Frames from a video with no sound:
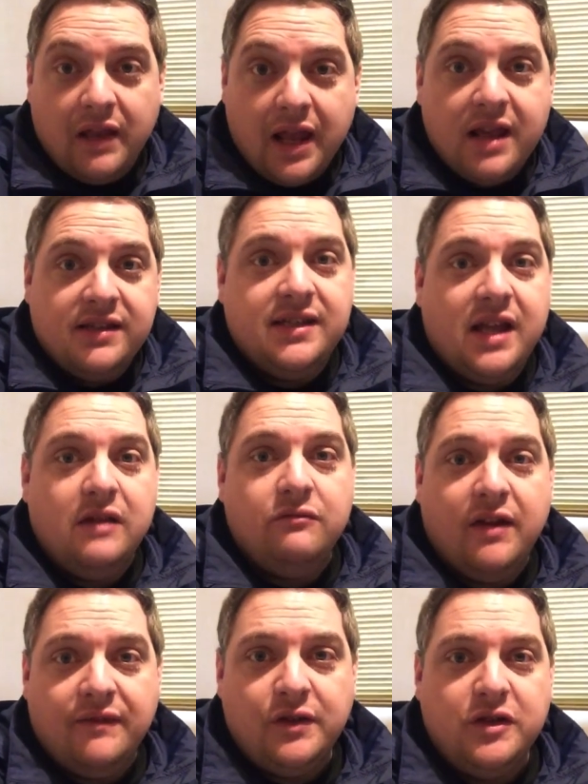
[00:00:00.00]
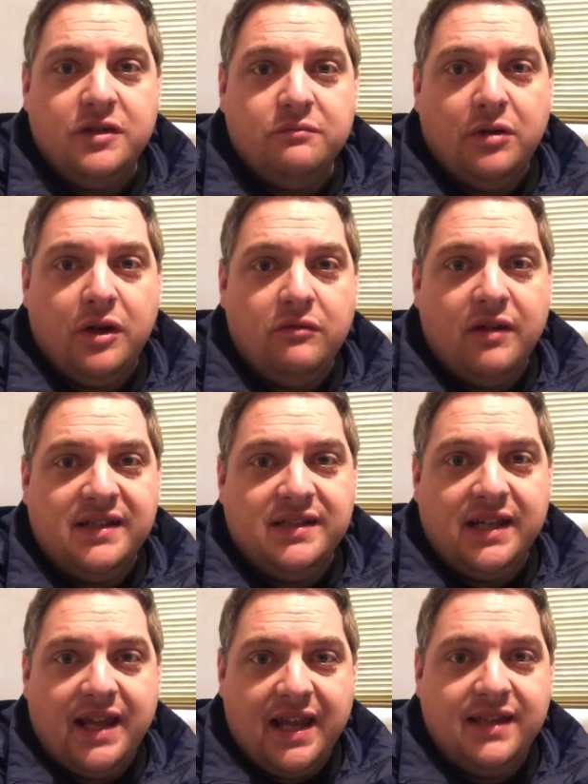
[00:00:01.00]
Last night, Revolution Pro
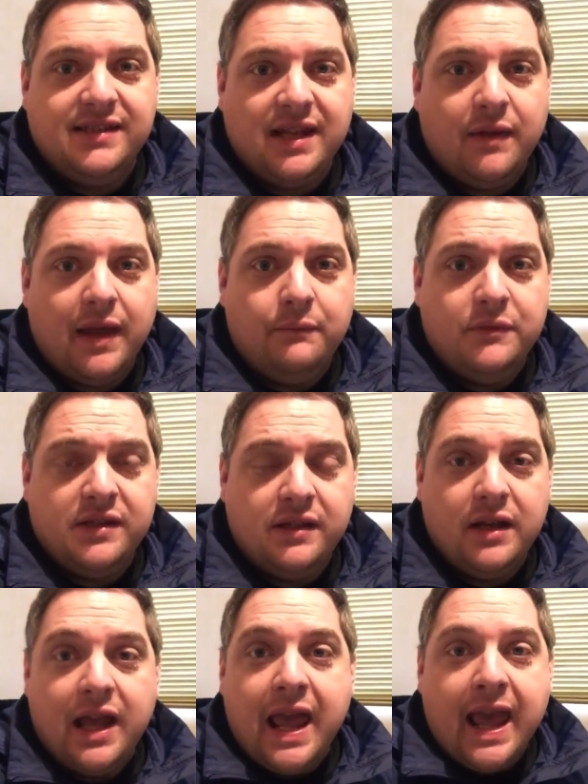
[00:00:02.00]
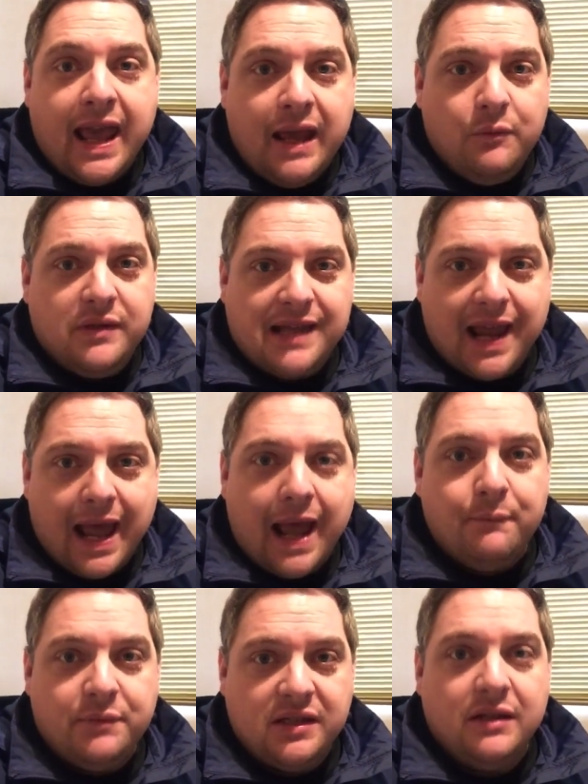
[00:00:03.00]
Wrestling in Southampton. It was
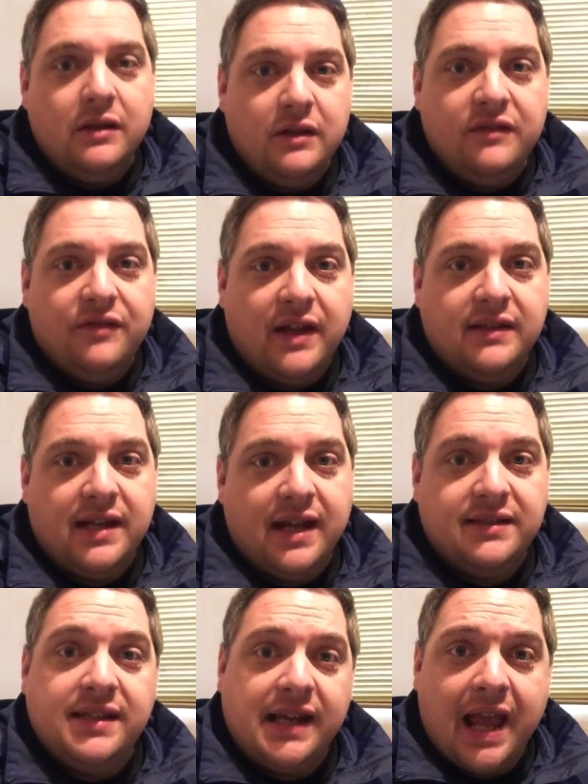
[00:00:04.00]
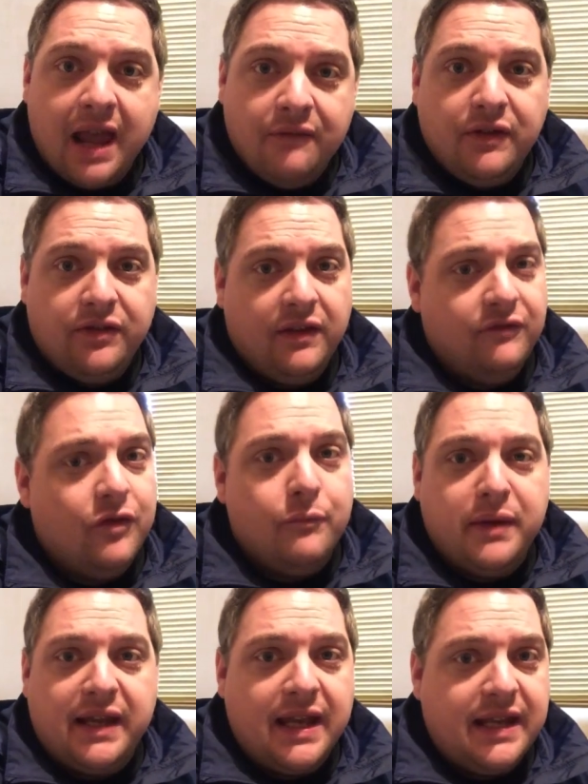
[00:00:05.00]
absolutely fantastic. Everything from
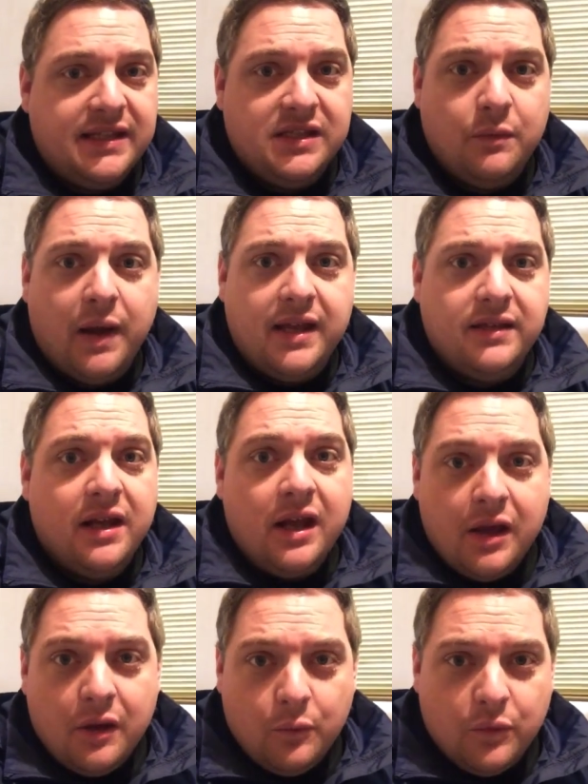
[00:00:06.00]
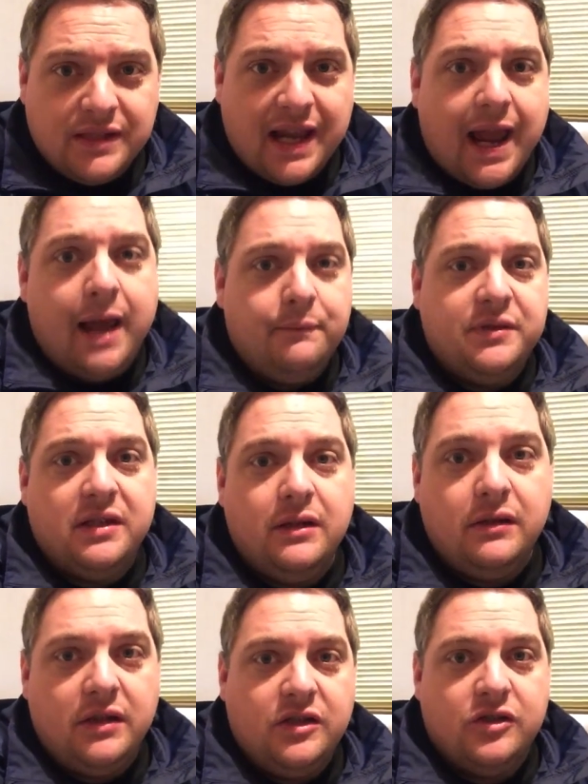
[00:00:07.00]
beginning to end was
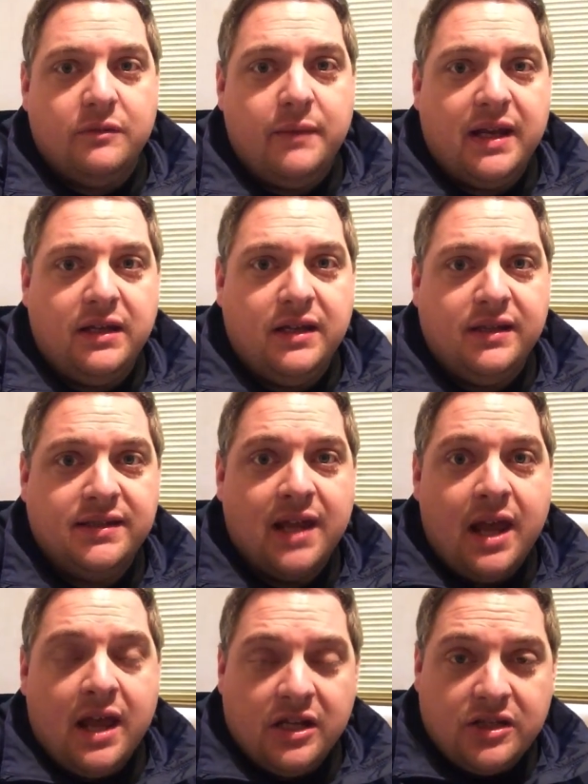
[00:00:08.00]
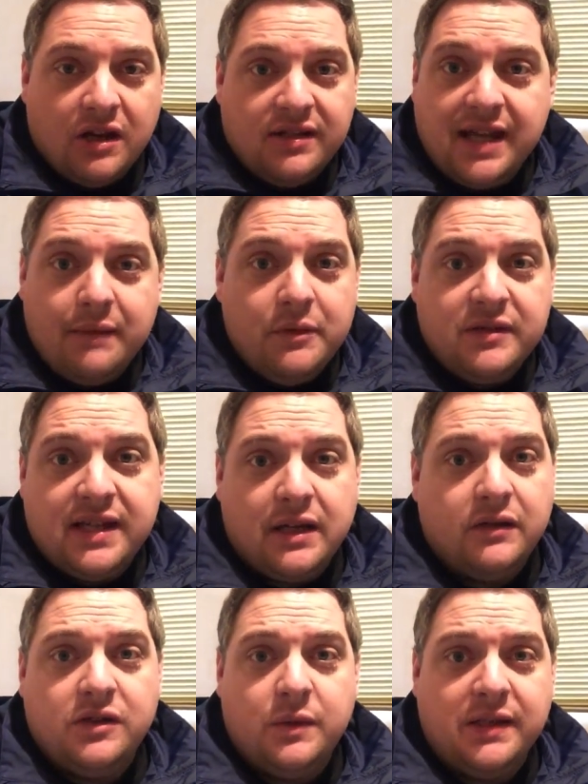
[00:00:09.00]
absolutely tremendous. Sha Samuel said
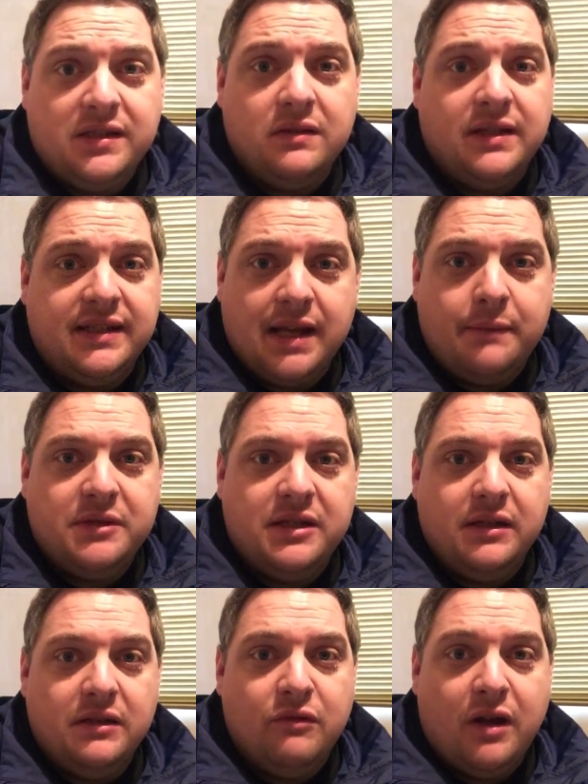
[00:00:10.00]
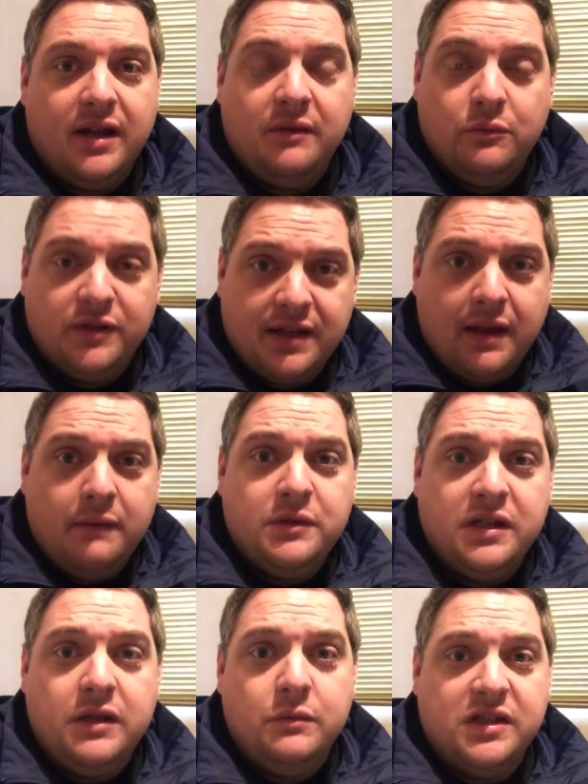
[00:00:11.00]
on Twitter, and he's absolutely right,
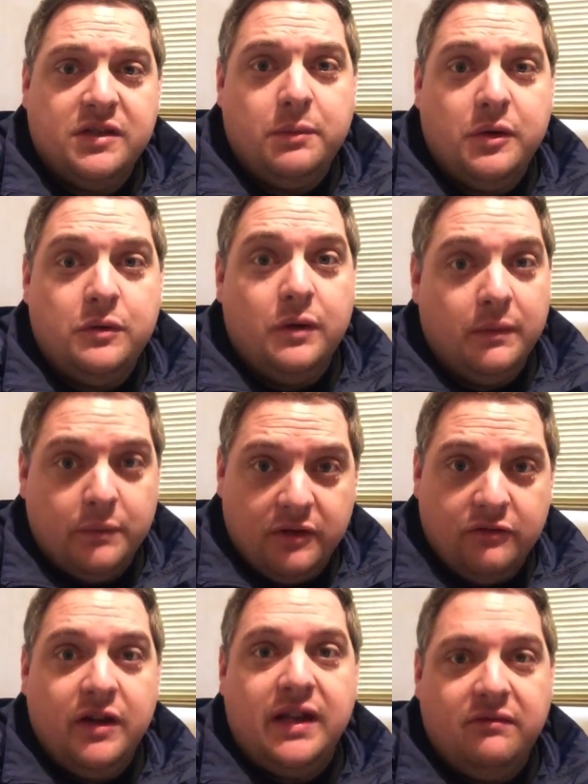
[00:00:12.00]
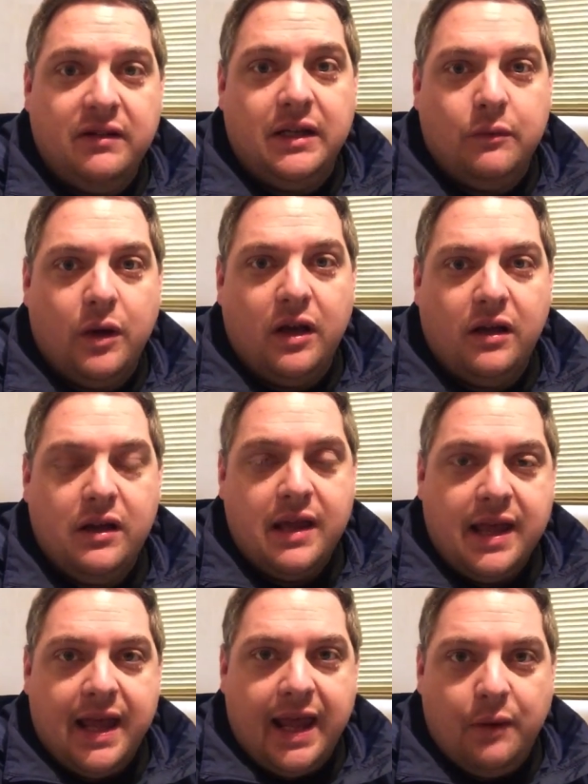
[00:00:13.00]
Southampton, you was spoiled, and we really, really were.
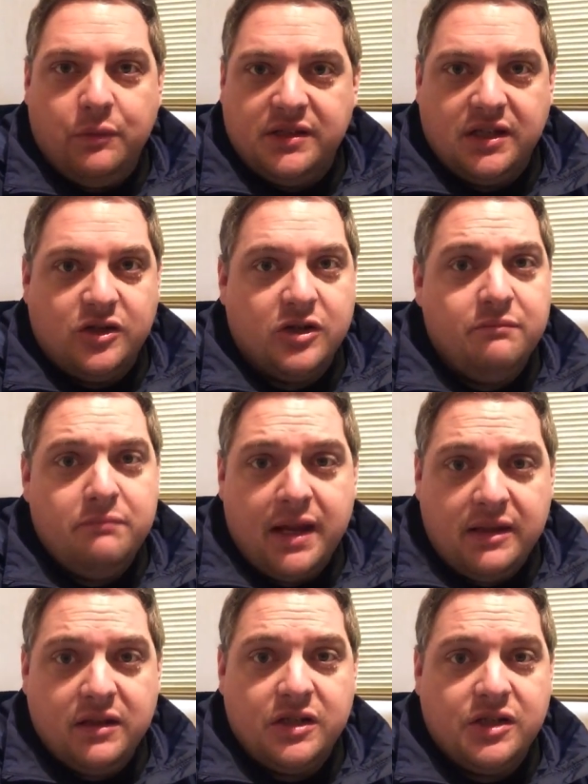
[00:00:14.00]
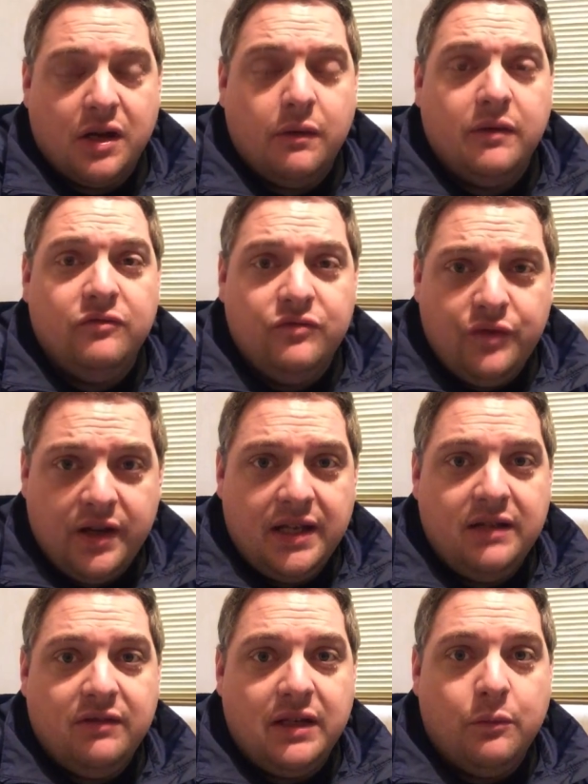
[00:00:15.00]
It was a tremendous show. It
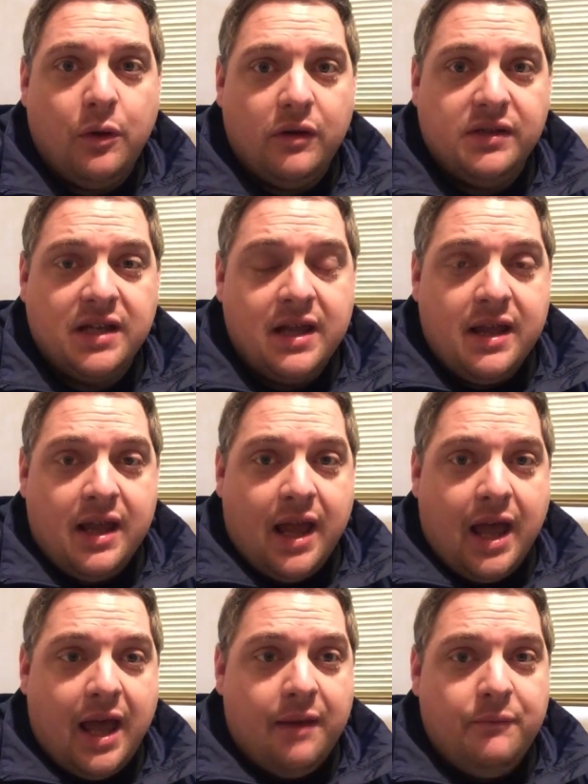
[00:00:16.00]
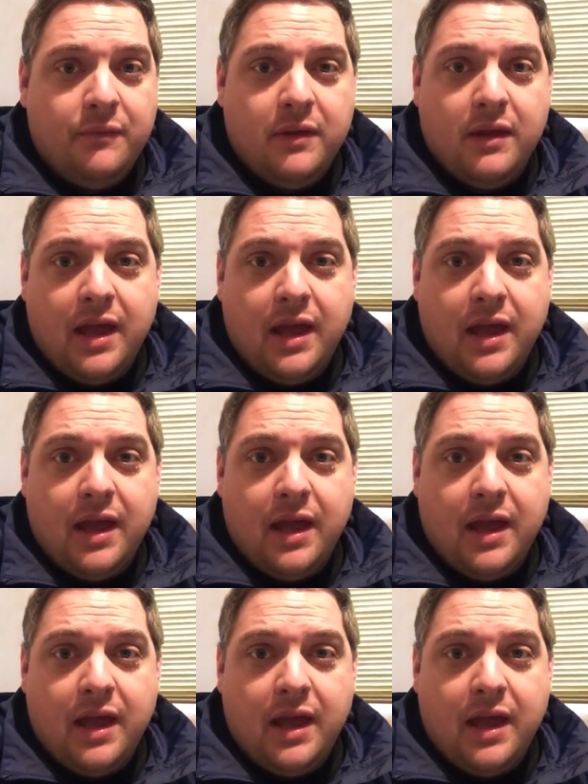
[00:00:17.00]
really, really was. Um,